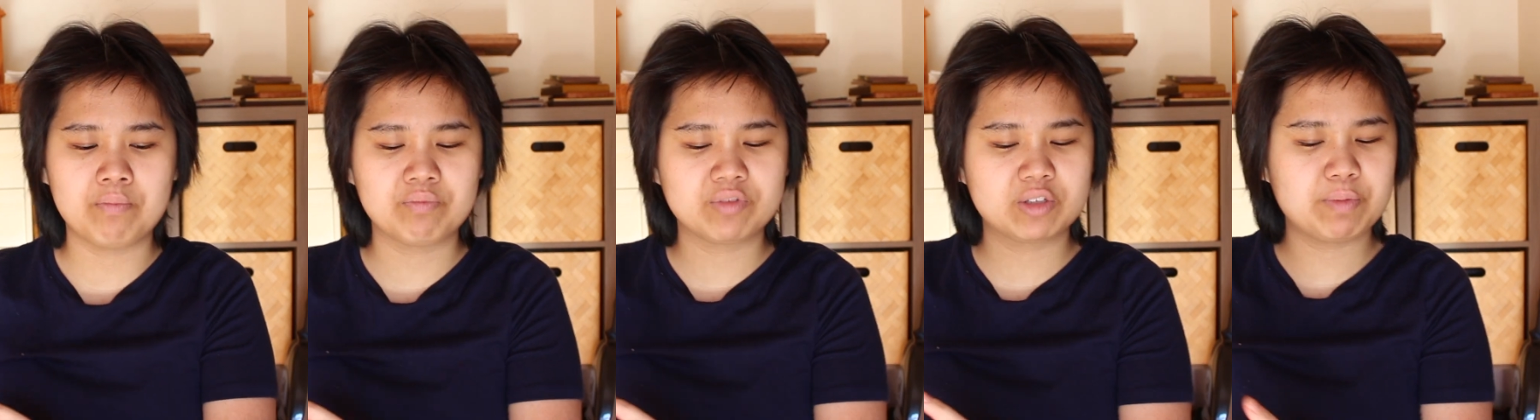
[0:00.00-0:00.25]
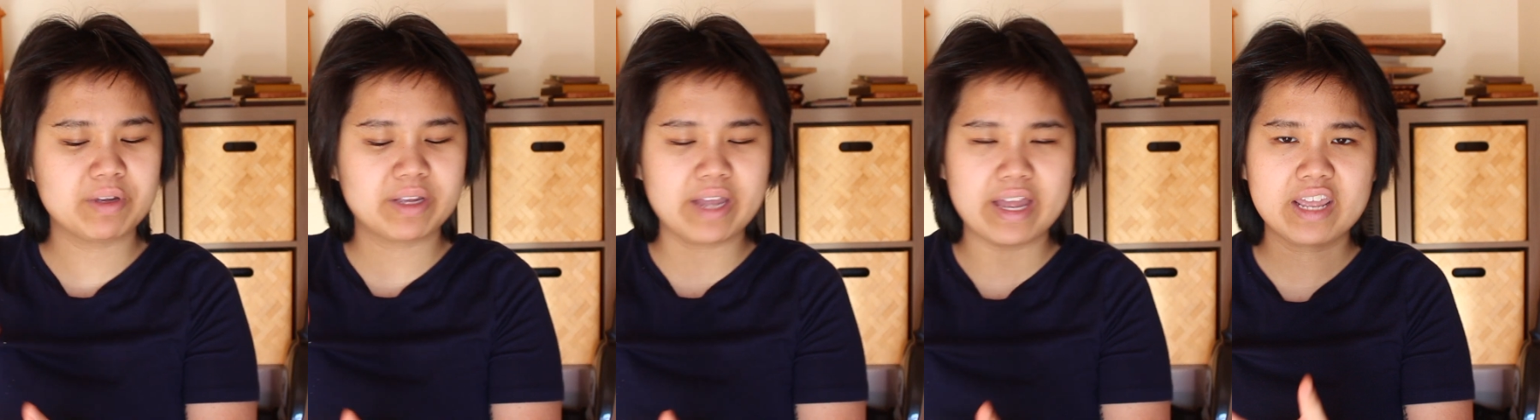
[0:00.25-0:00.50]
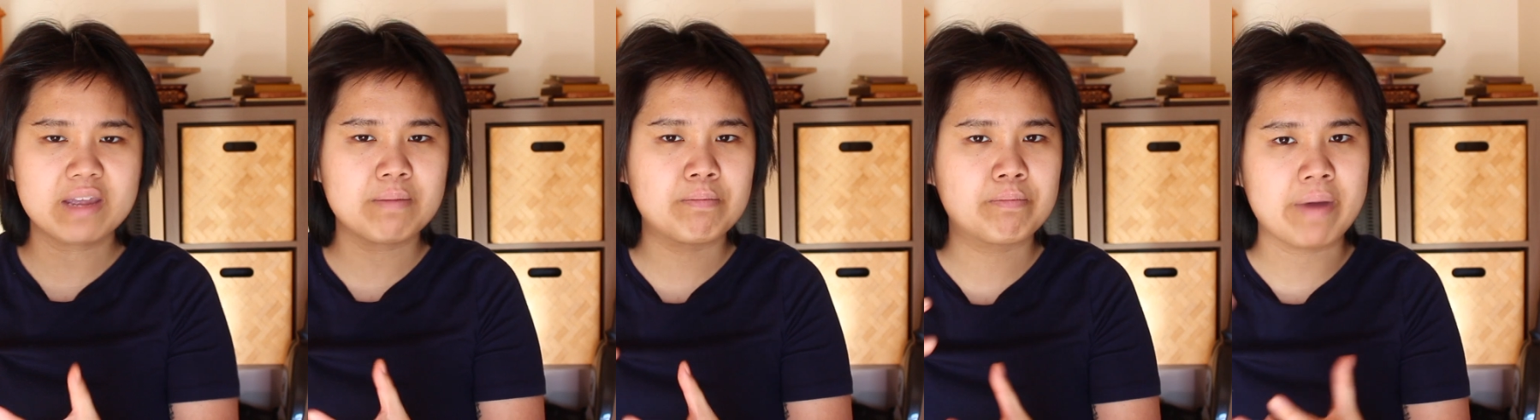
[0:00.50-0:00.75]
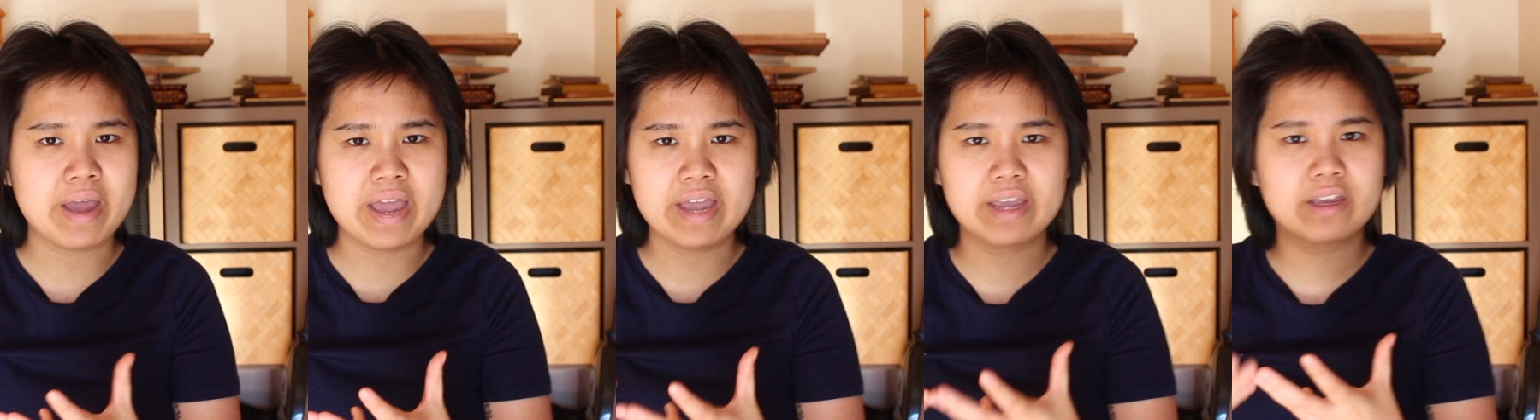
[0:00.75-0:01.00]
spaghetti
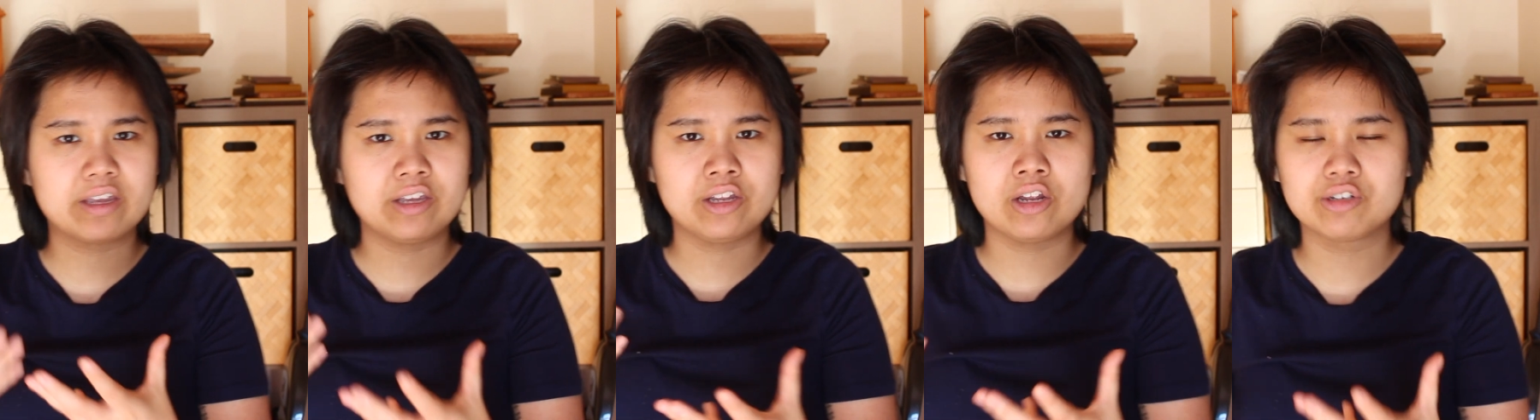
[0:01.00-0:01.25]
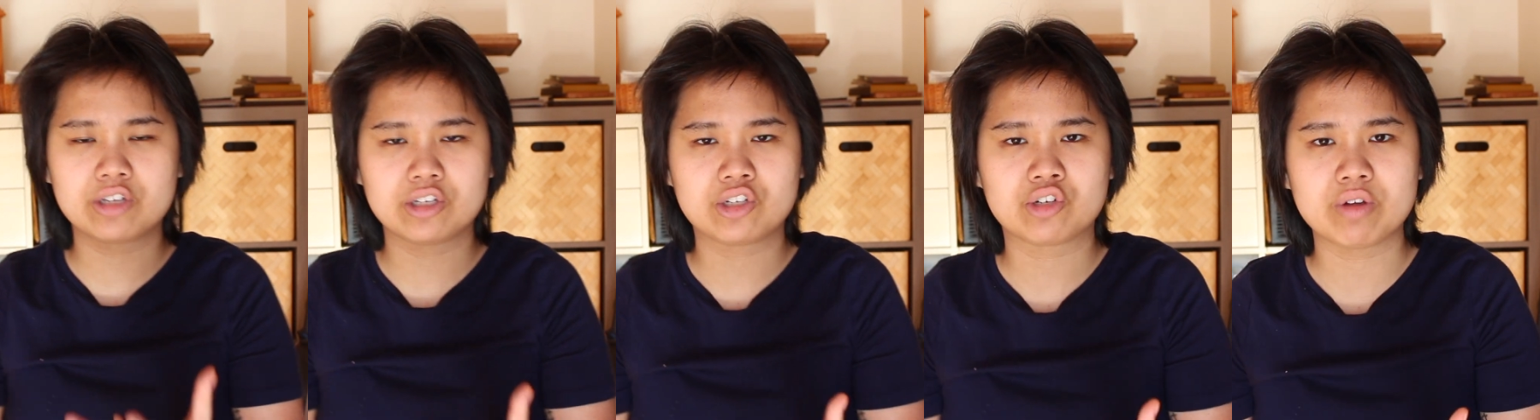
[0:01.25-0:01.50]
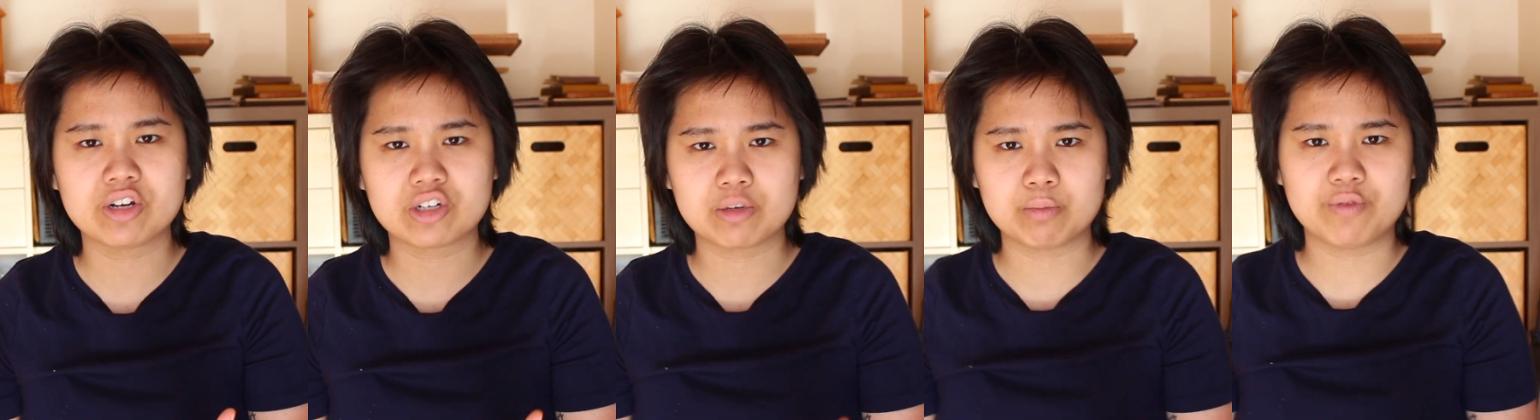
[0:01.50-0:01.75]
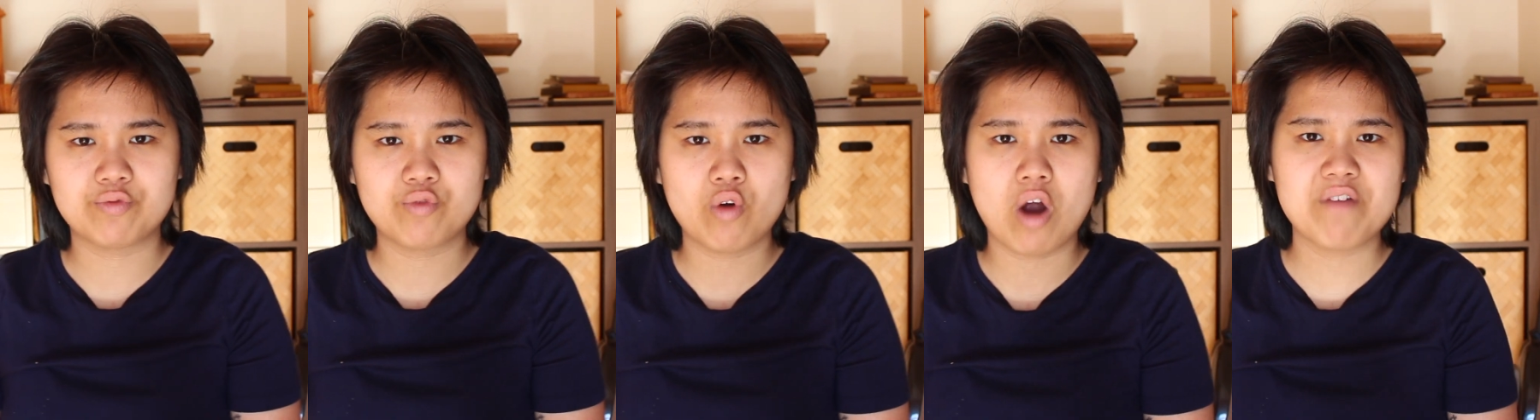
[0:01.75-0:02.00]
bake, situation
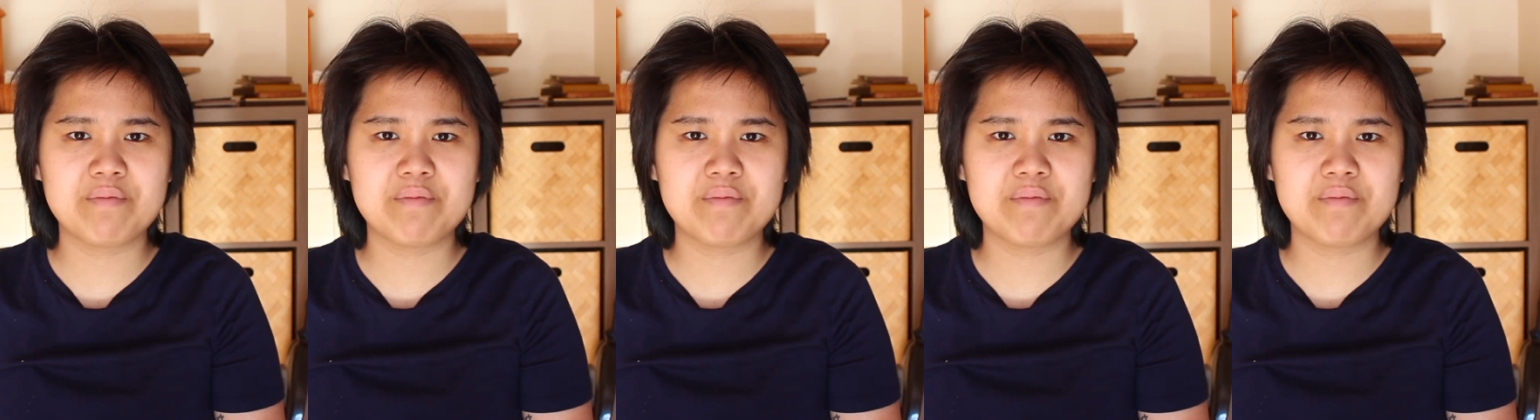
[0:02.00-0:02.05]
before.